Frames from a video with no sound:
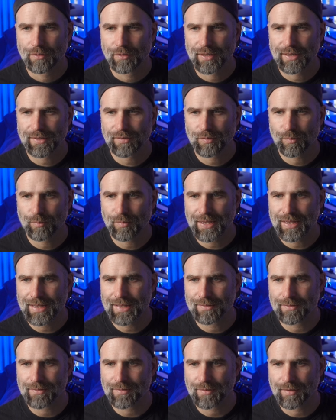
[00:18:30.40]
This
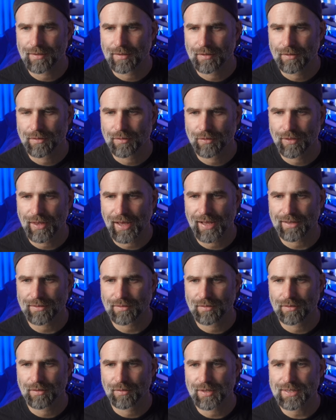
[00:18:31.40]
means
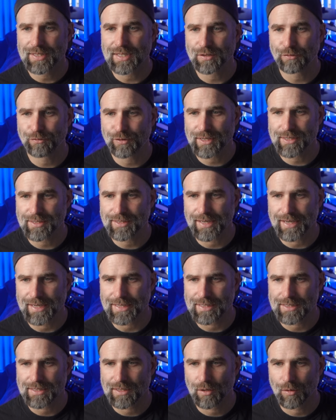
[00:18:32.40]
that this is
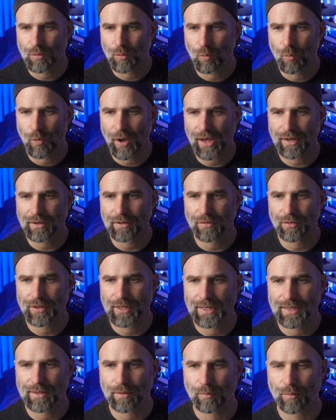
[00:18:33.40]
physics. When
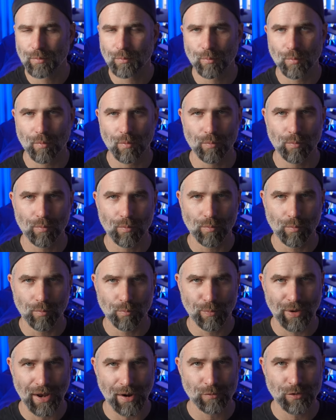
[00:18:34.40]
the
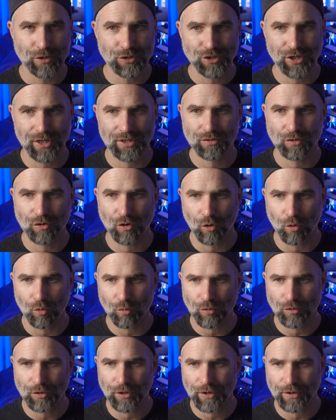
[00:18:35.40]
beverage gets
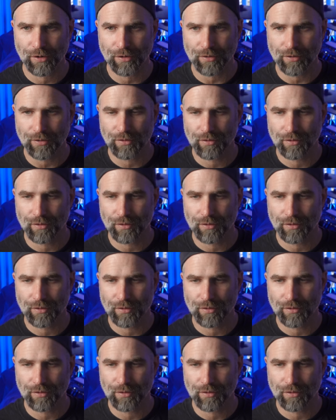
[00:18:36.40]
colder,